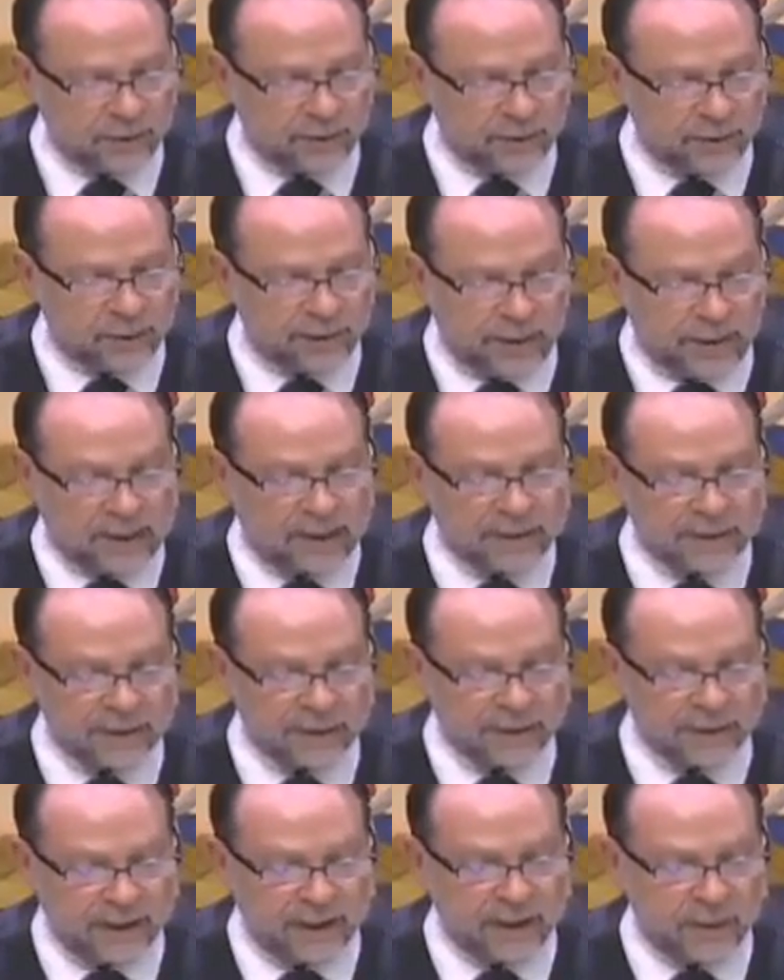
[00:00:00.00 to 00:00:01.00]
to learn how to
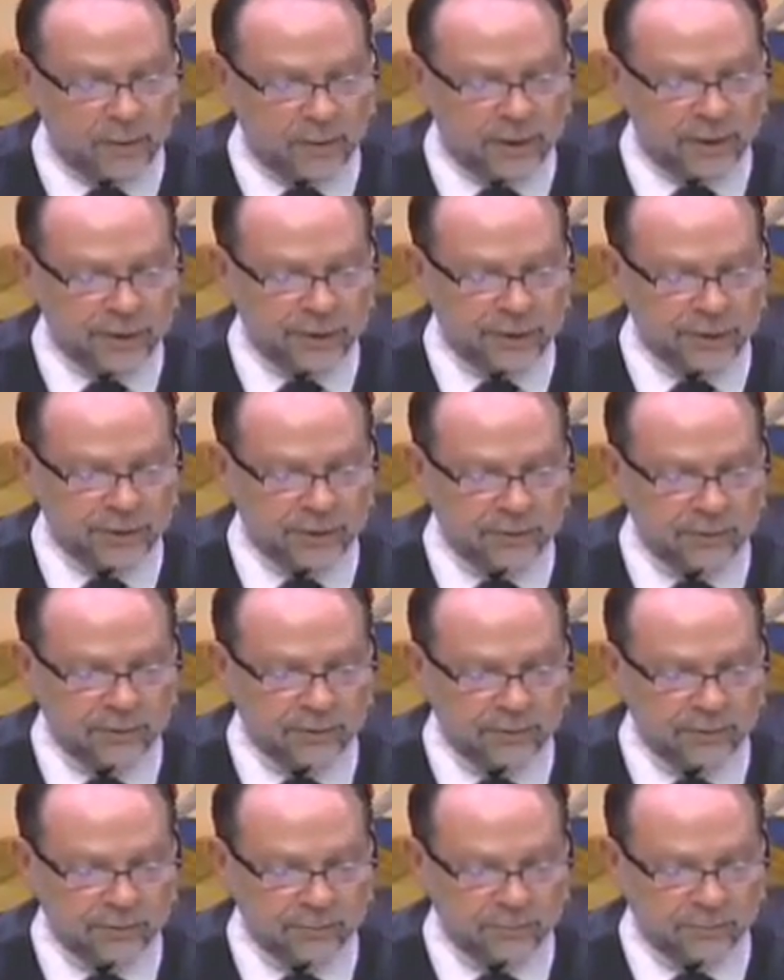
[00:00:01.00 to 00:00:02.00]
distinguish
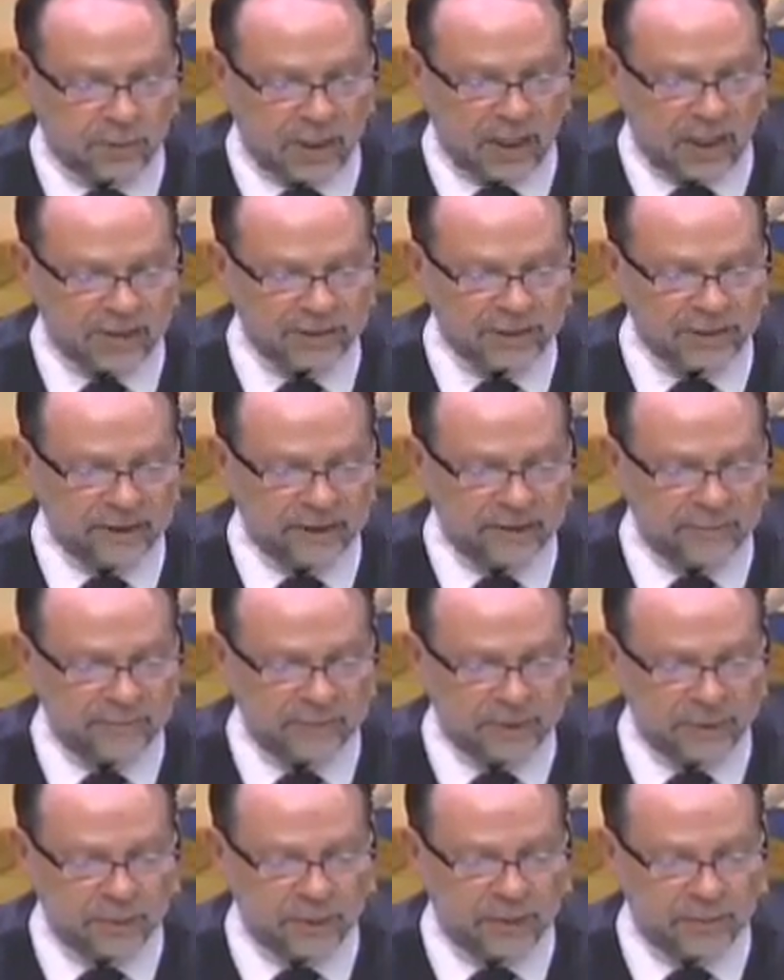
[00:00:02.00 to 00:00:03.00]

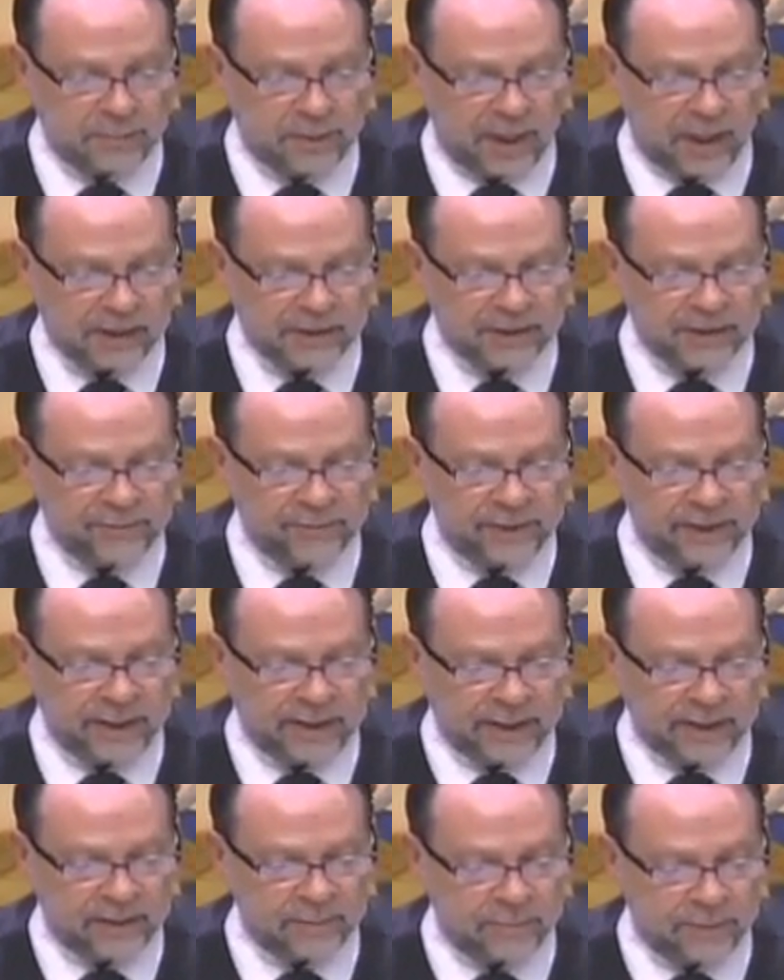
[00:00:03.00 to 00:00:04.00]
between positive and
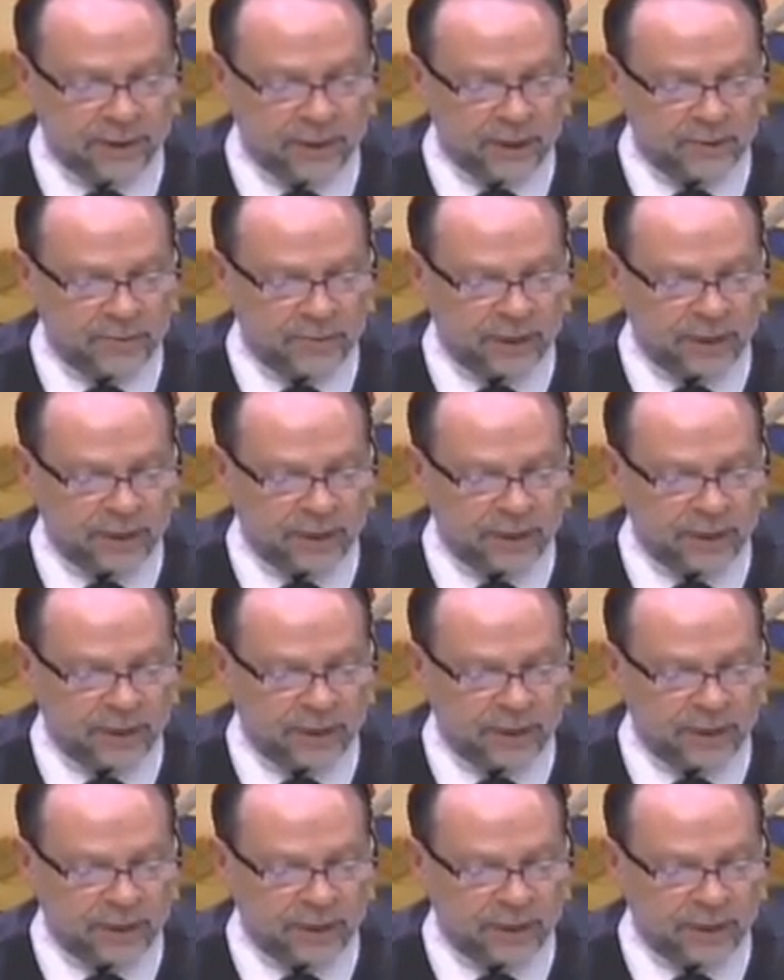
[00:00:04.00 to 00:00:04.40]
negative peer